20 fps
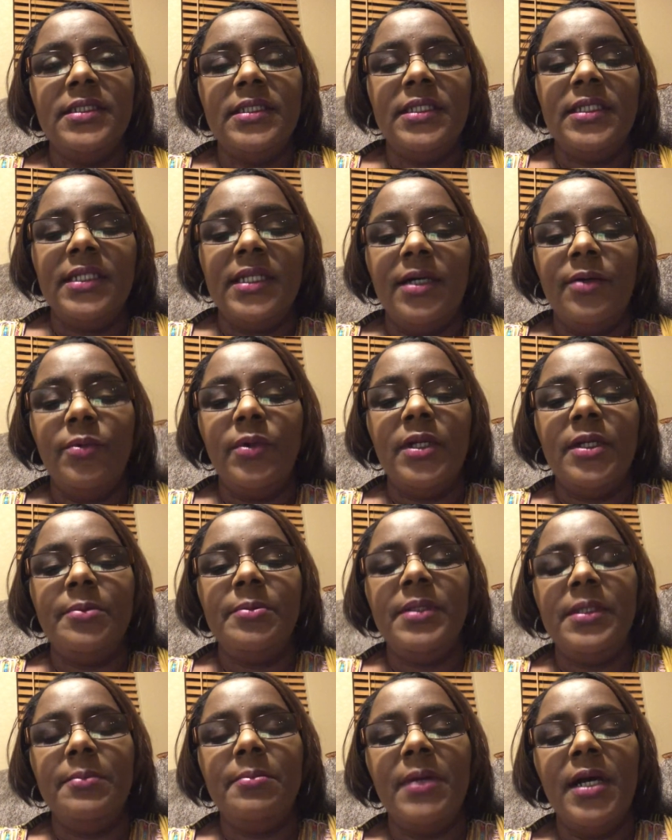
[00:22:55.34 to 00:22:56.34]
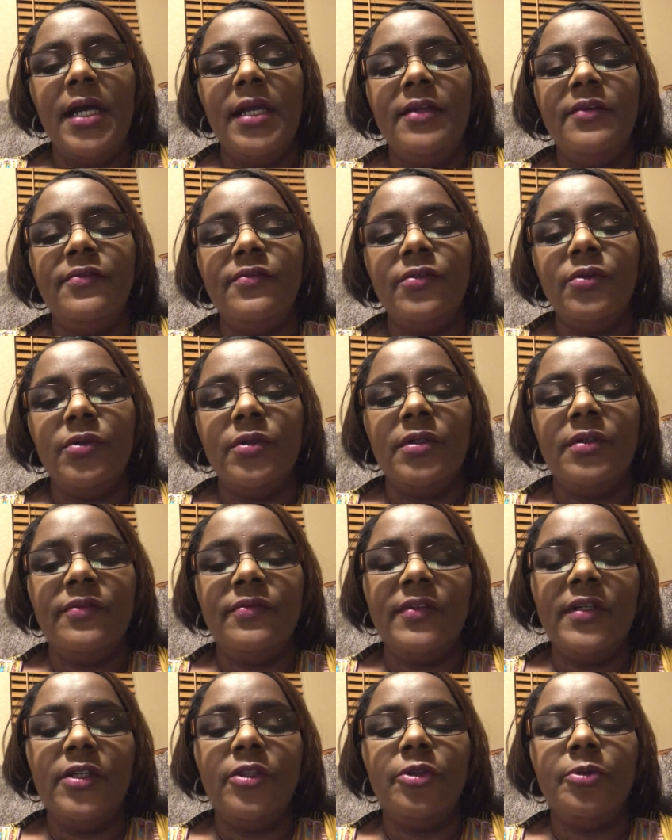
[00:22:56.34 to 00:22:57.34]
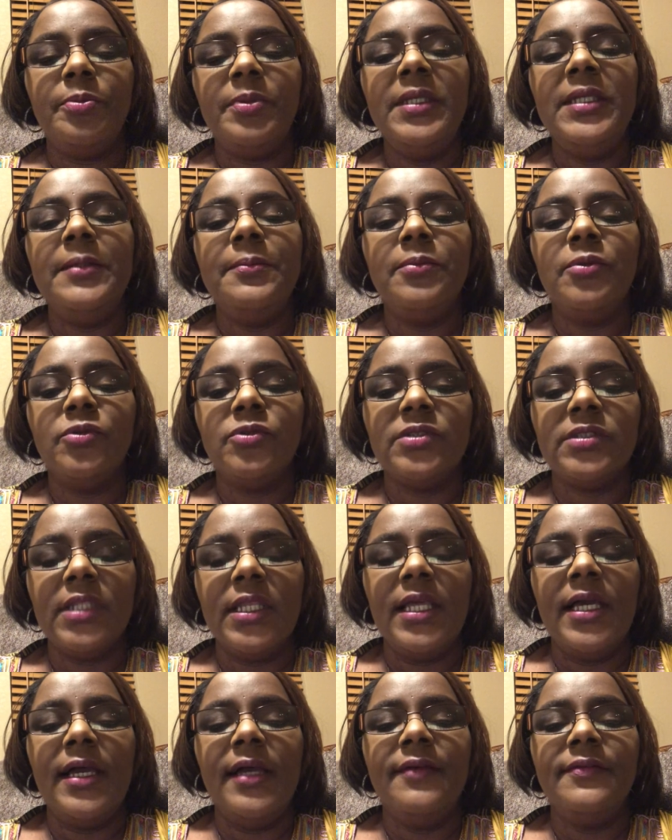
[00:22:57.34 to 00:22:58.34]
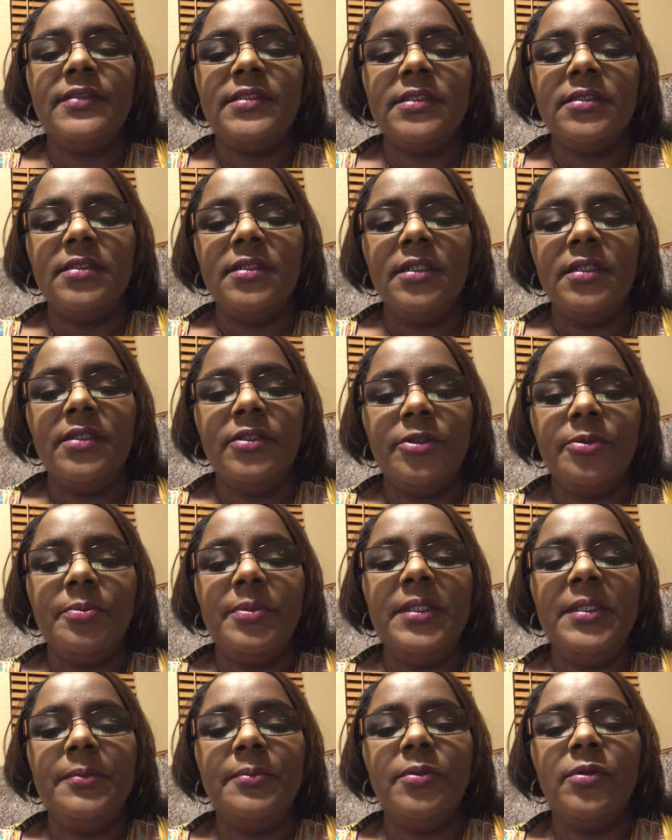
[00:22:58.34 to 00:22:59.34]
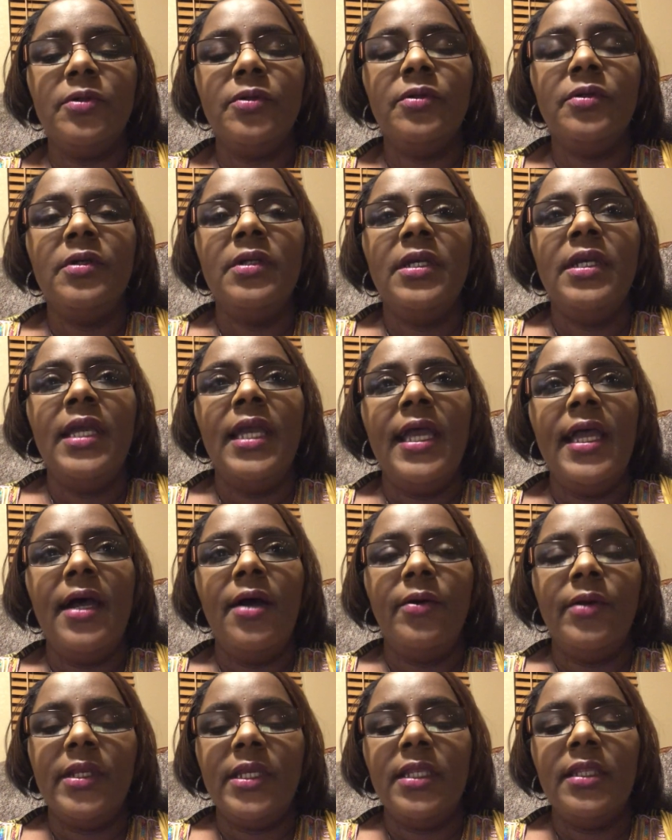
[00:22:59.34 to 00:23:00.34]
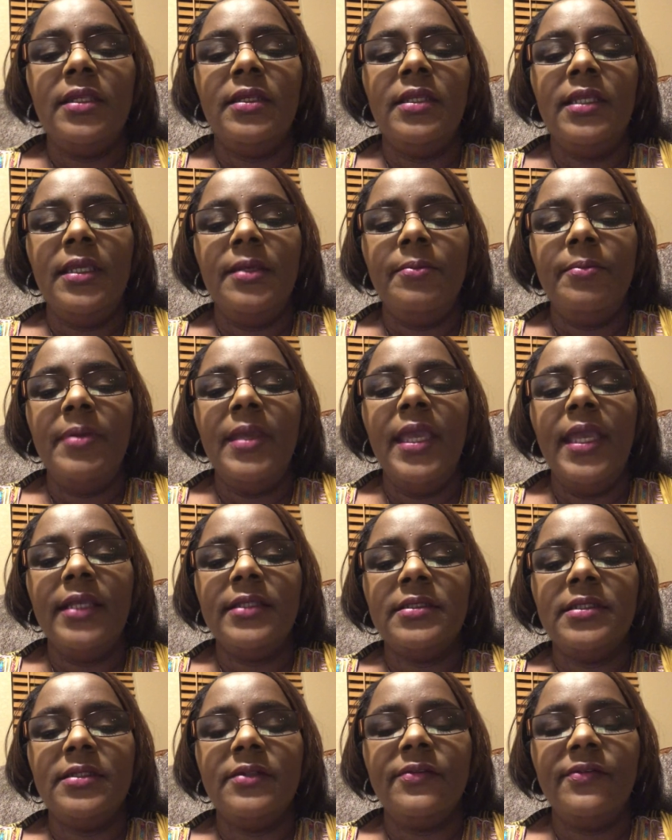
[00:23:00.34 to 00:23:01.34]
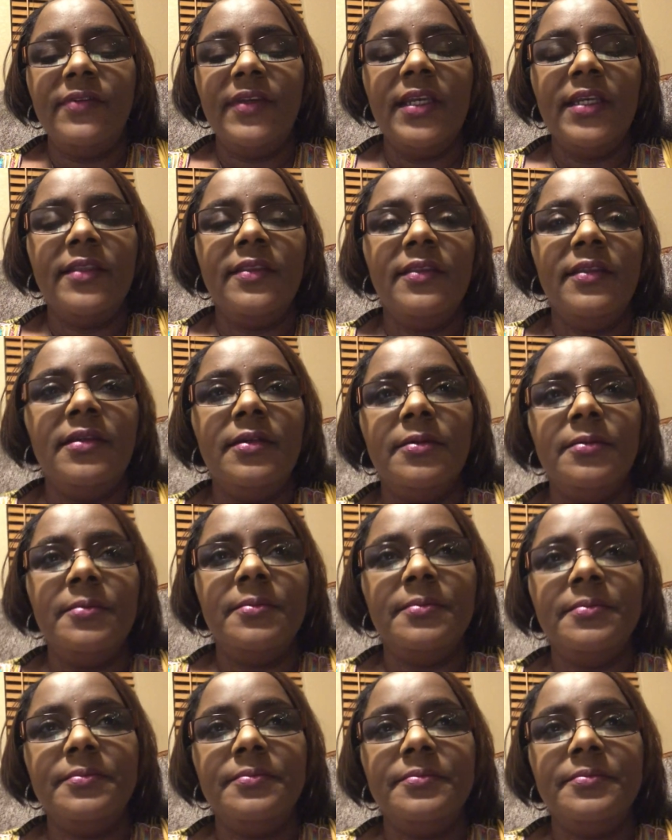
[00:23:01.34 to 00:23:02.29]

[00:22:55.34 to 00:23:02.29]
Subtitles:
And I want to be mindful of other people's lives and other people, how it can impact and affect them.